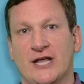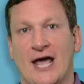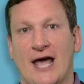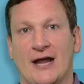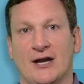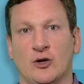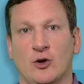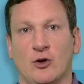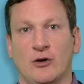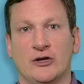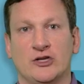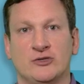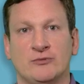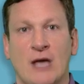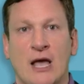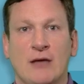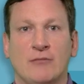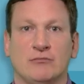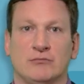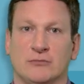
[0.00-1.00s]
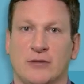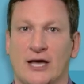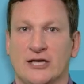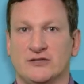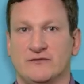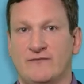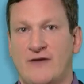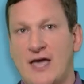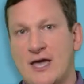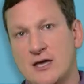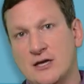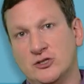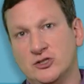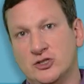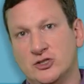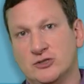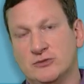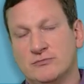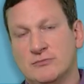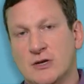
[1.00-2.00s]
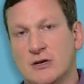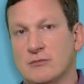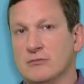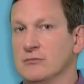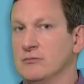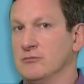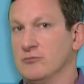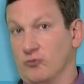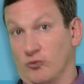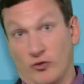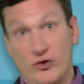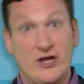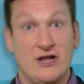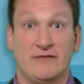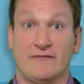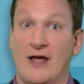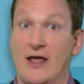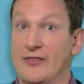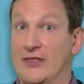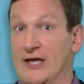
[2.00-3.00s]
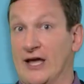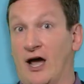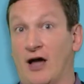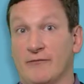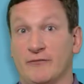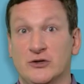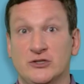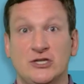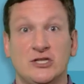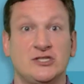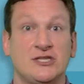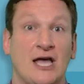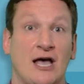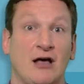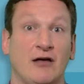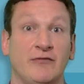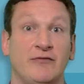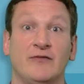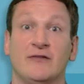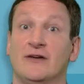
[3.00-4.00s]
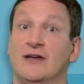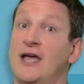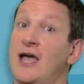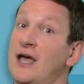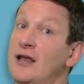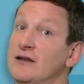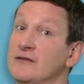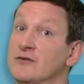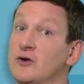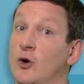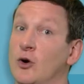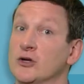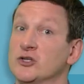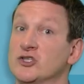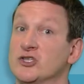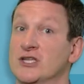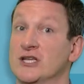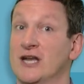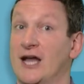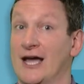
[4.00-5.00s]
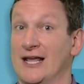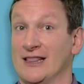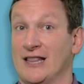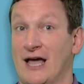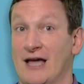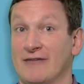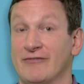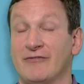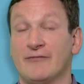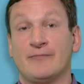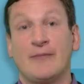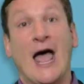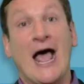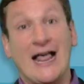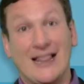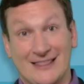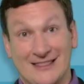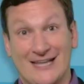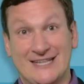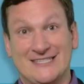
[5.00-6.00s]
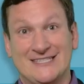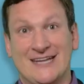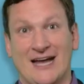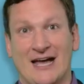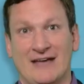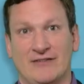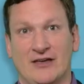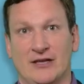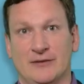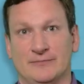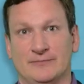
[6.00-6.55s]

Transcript: categories: Las Vegas, reInvent the conference itself, and of course, the nightlife. Let's dive in.